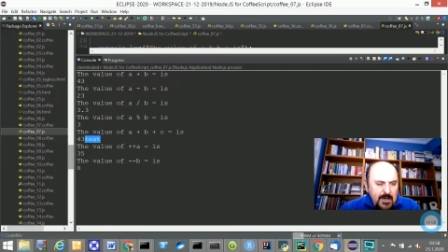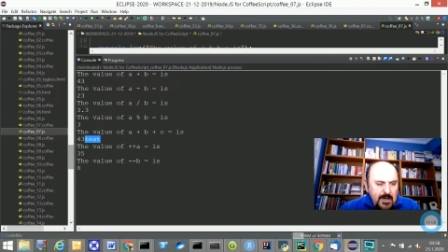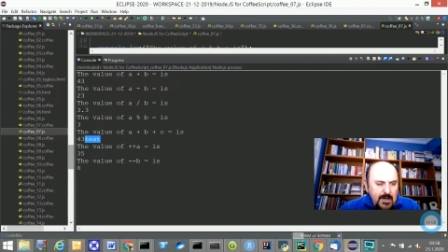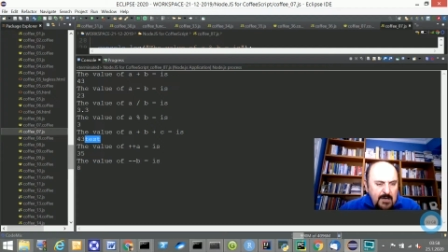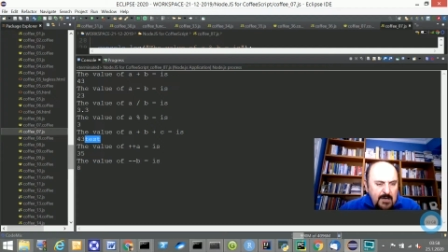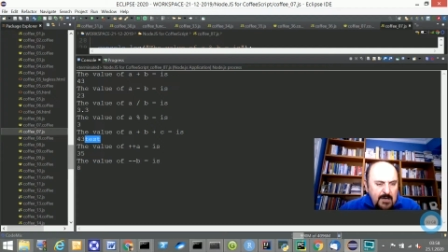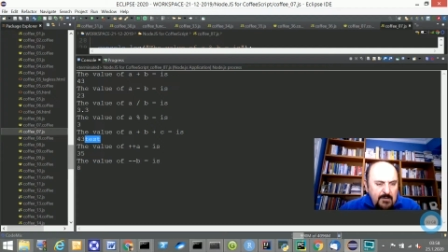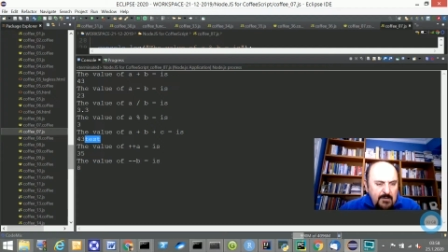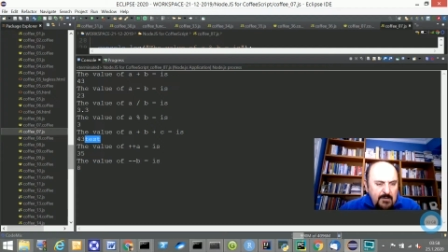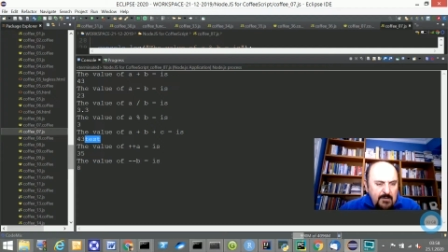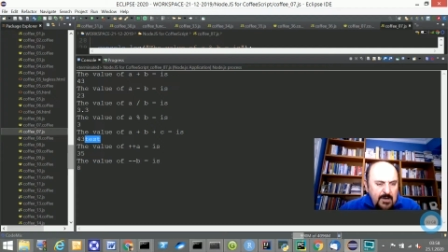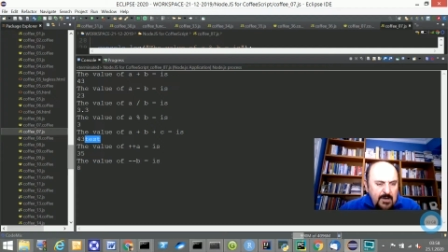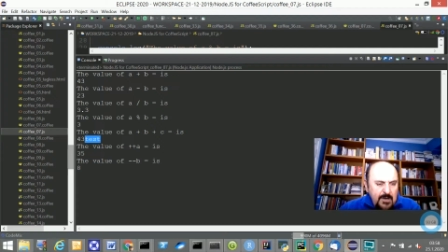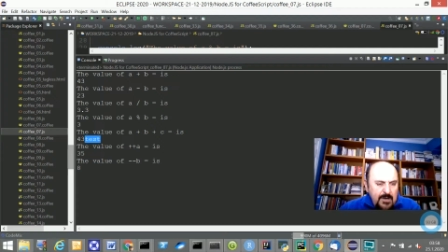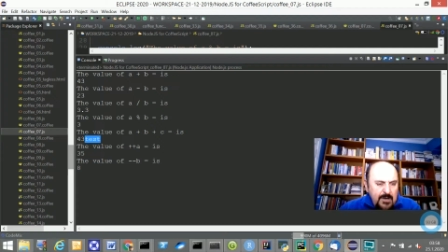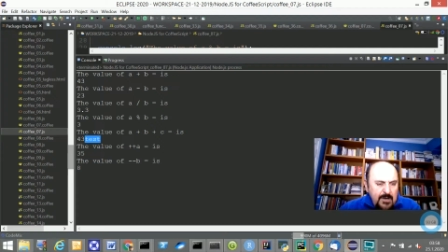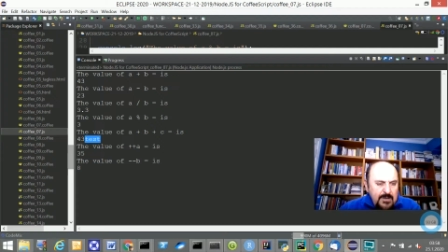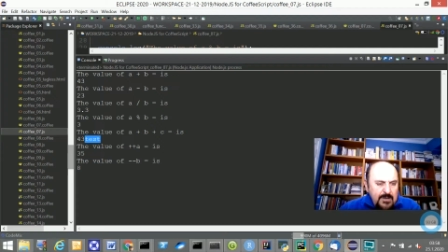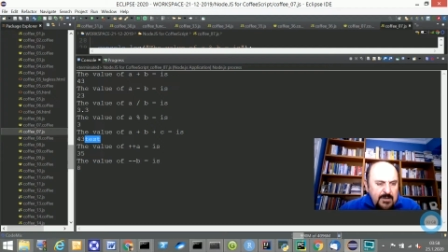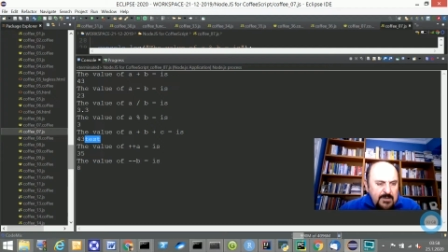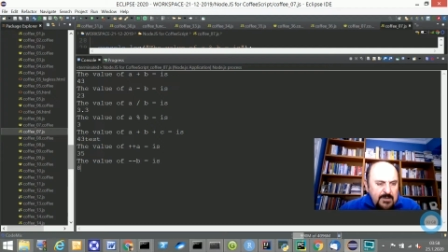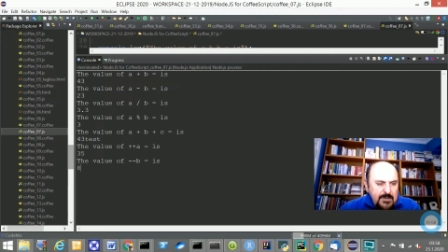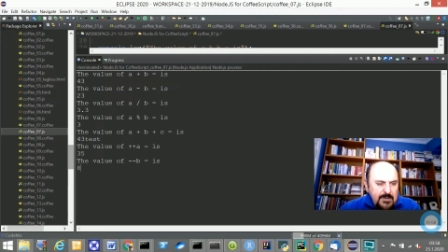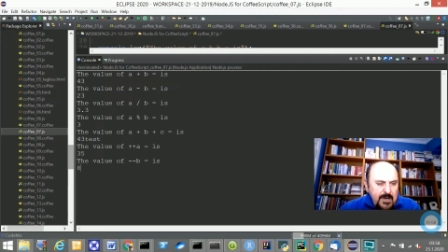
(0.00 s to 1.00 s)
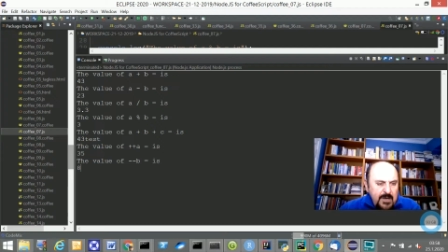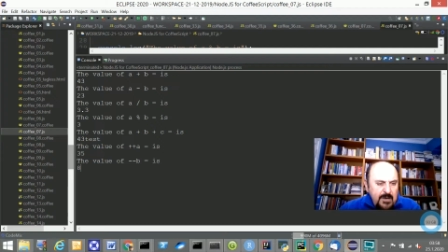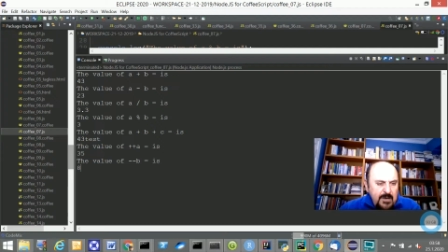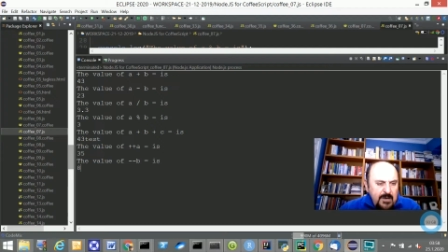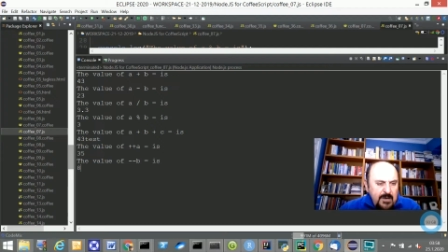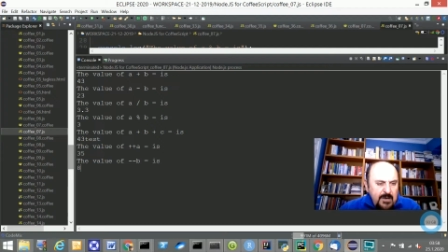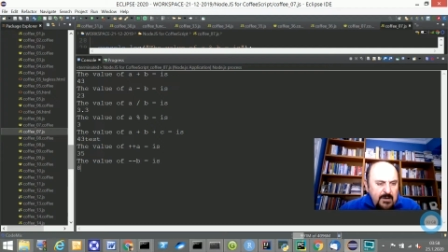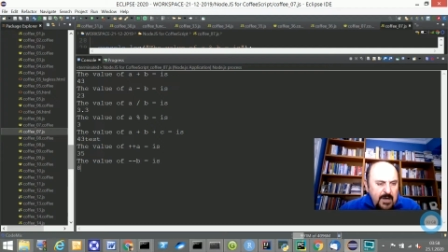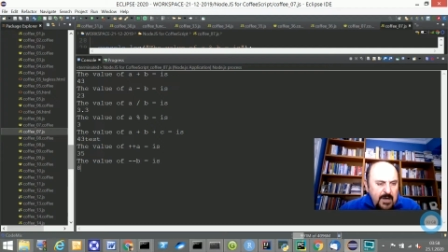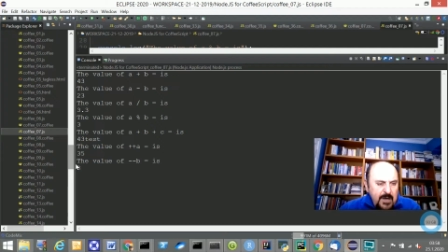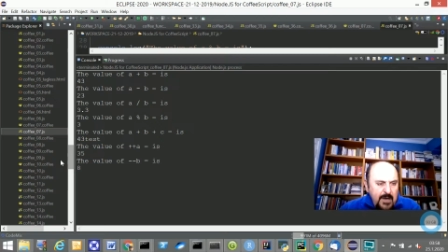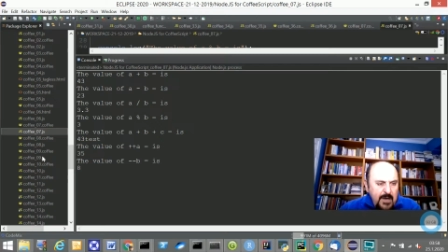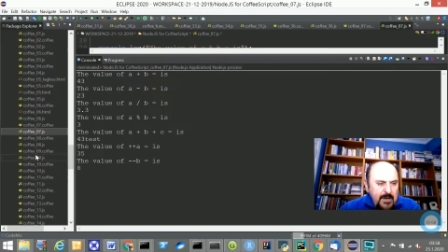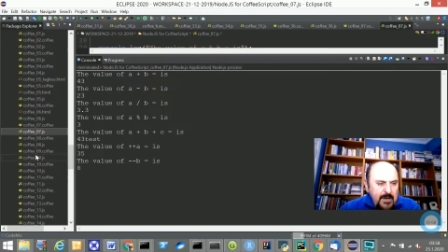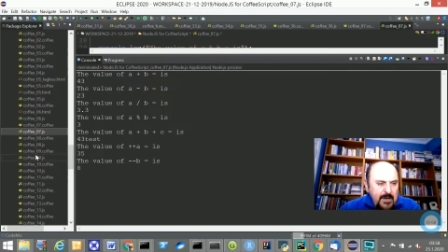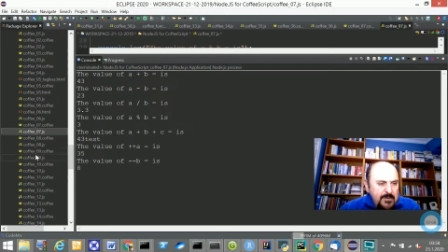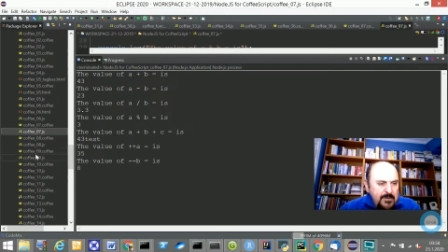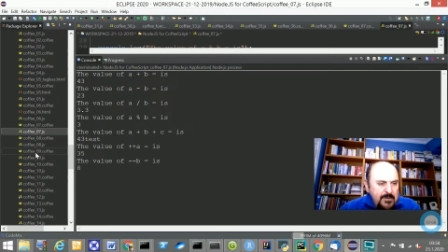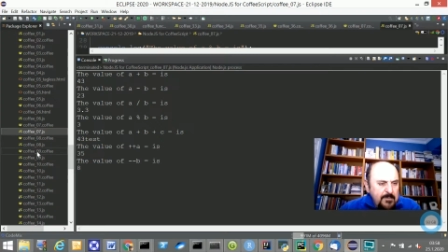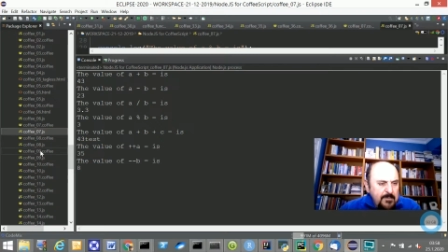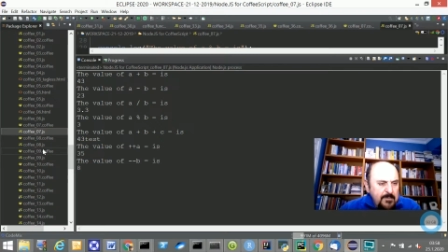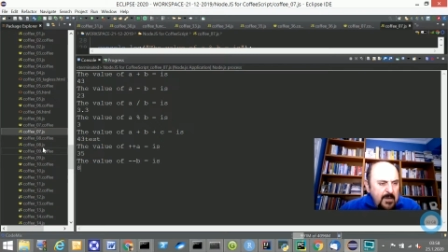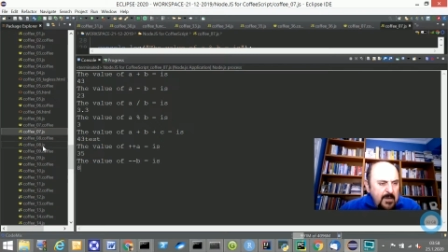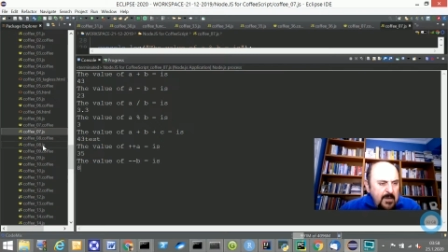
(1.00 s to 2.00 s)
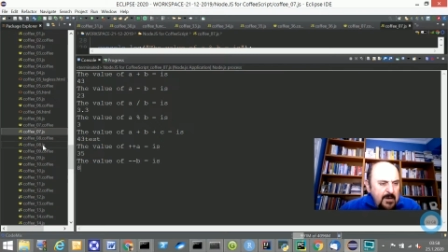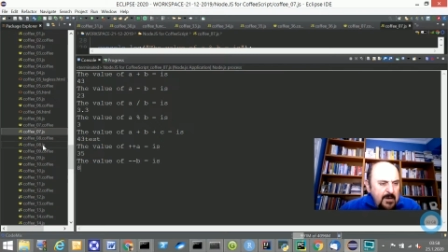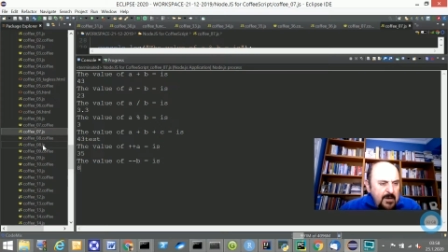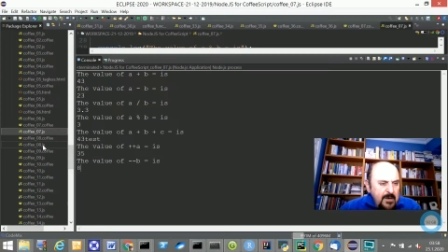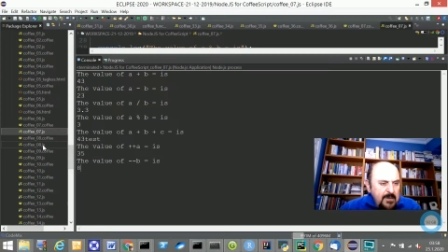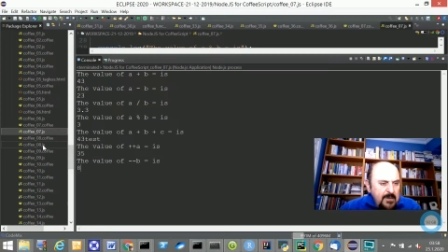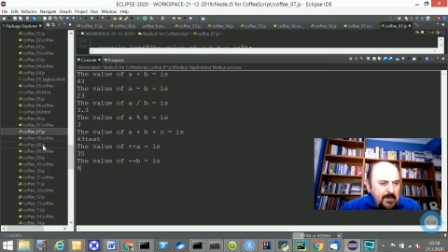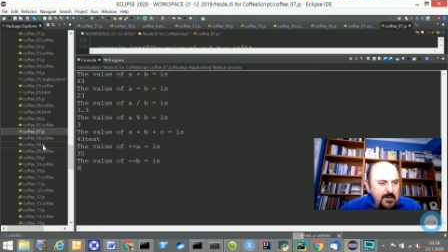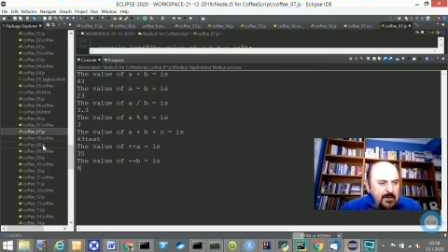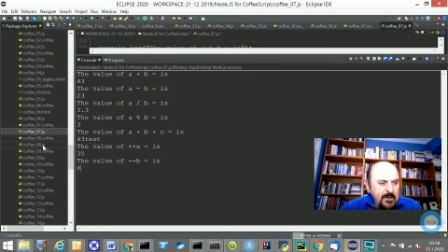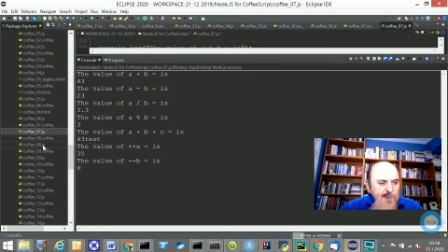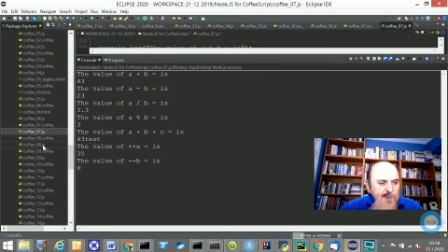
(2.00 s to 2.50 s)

is 8. And